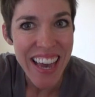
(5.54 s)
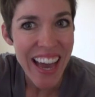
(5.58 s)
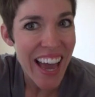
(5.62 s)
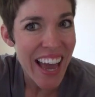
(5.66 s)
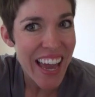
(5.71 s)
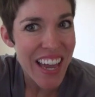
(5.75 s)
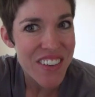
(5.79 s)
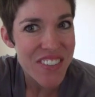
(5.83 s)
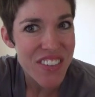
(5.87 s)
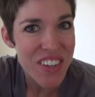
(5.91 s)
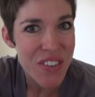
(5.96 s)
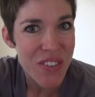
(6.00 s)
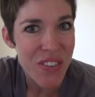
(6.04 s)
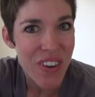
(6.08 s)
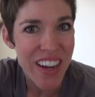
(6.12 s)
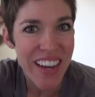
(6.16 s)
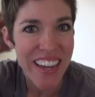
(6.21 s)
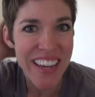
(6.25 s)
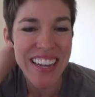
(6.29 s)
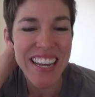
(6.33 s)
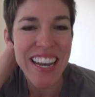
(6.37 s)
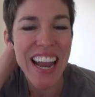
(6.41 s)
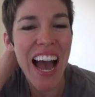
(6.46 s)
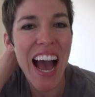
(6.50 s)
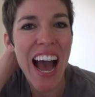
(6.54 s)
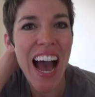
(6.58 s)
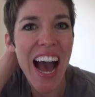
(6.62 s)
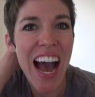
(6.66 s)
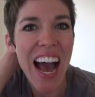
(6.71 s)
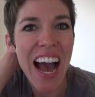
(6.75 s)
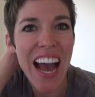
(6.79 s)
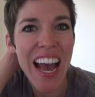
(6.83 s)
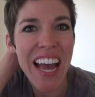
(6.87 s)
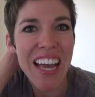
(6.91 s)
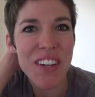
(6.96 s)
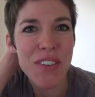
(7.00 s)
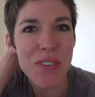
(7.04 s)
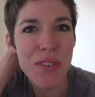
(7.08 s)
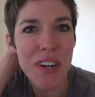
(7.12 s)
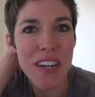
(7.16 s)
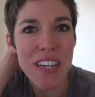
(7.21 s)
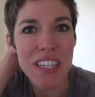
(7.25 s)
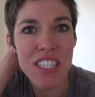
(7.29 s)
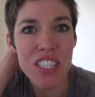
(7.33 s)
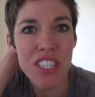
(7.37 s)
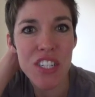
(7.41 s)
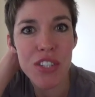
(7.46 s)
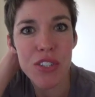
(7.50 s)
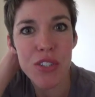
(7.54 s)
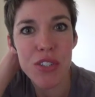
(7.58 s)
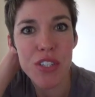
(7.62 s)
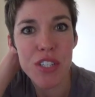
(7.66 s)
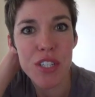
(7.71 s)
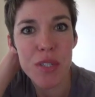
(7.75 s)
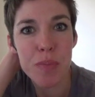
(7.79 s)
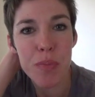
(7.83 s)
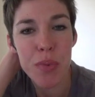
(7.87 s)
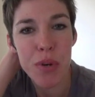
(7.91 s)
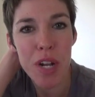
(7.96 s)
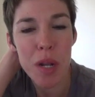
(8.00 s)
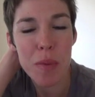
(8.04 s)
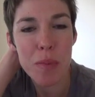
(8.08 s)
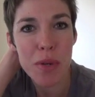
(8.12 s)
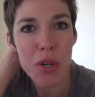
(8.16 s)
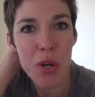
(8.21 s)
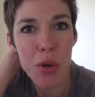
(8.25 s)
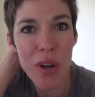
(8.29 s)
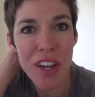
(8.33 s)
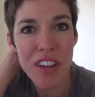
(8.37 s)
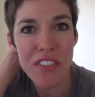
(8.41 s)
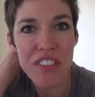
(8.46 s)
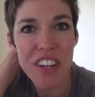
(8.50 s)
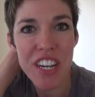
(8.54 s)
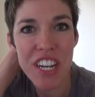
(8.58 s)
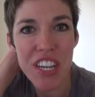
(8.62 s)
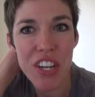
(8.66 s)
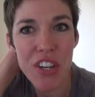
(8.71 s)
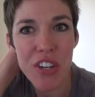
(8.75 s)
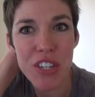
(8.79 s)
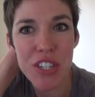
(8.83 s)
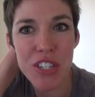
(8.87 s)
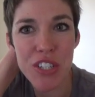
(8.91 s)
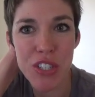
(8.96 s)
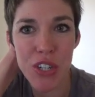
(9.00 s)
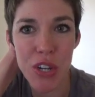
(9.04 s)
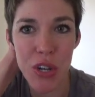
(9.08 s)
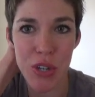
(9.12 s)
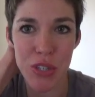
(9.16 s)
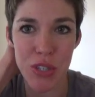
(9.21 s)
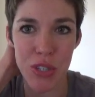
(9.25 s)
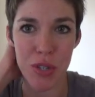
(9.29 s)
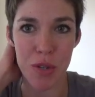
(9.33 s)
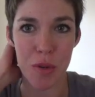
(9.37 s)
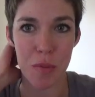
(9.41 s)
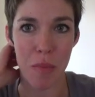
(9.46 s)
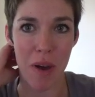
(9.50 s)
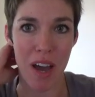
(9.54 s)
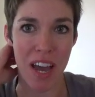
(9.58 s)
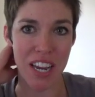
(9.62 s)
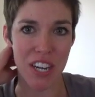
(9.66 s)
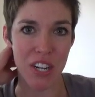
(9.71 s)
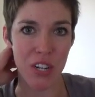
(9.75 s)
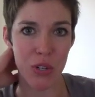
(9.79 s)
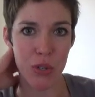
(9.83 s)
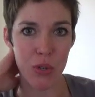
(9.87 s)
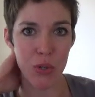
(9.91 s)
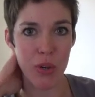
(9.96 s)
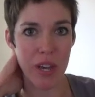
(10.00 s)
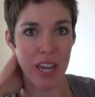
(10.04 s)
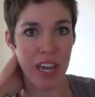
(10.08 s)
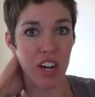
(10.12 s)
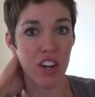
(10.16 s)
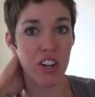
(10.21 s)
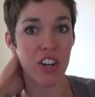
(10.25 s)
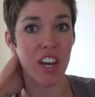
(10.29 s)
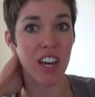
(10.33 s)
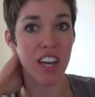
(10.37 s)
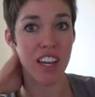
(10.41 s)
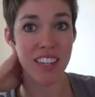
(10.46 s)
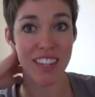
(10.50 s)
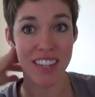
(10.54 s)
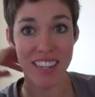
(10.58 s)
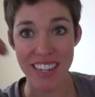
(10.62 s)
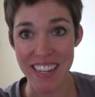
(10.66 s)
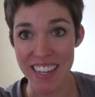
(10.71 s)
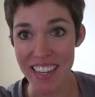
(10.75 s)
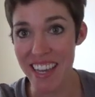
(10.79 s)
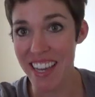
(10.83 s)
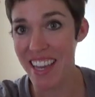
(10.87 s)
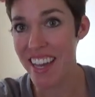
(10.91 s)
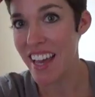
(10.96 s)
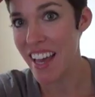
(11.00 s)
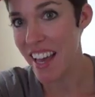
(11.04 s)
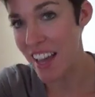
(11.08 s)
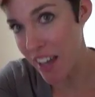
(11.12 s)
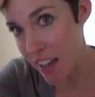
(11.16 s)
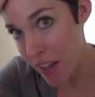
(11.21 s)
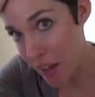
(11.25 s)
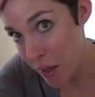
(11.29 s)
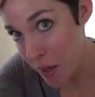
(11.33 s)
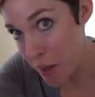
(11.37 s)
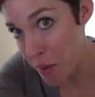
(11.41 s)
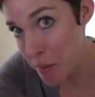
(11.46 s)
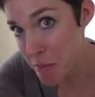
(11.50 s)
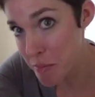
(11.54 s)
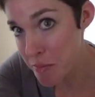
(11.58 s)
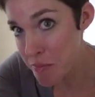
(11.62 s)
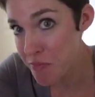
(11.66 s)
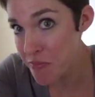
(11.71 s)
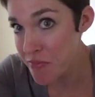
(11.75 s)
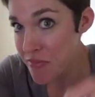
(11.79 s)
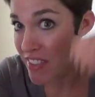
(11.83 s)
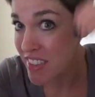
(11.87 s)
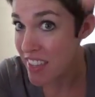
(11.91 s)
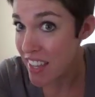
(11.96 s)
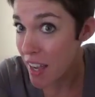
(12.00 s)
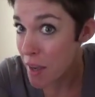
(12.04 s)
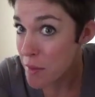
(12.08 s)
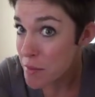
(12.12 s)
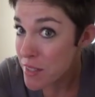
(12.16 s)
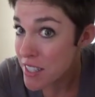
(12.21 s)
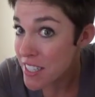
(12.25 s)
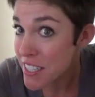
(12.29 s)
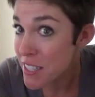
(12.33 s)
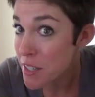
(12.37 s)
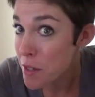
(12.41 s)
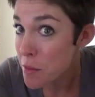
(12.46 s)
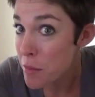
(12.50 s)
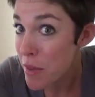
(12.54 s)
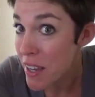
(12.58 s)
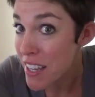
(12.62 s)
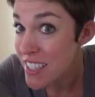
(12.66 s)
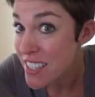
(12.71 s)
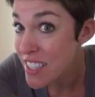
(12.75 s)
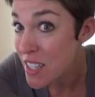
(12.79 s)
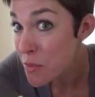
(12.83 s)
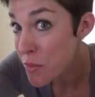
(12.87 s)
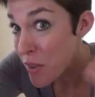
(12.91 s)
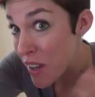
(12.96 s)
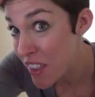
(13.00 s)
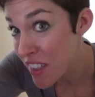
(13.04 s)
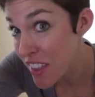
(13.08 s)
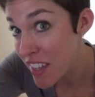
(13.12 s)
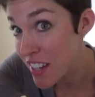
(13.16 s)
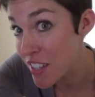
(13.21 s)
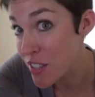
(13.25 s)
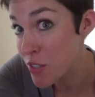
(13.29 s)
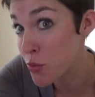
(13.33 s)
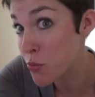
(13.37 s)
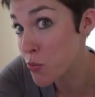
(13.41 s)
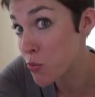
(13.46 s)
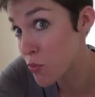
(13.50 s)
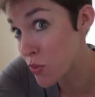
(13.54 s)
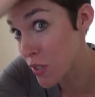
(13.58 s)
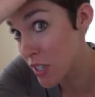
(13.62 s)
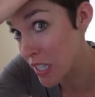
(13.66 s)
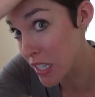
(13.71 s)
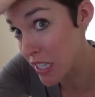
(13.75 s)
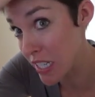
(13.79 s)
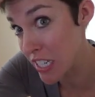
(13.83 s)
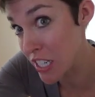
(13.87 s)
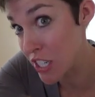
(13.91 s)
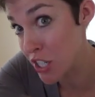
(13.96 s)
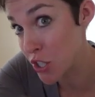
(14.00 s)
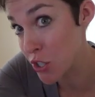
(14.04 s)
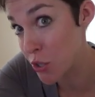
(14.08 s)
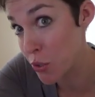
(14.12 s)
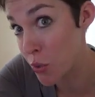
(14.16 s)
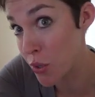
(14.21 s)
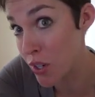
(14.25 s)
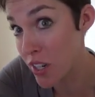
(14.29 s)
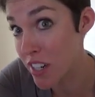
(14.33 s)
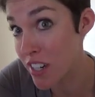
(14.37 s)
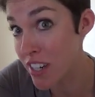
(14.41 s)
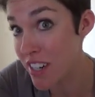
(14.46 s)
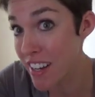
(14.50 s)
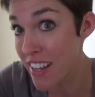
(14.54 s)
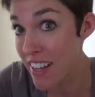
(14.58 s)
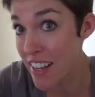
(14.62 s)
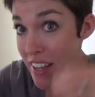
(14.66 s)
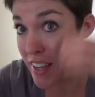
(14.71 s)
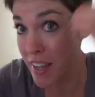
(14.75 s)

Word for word: Hi everyone, I want to just put up a quick video to show you my new haircut. Um, I'm still messing with it, it's really short,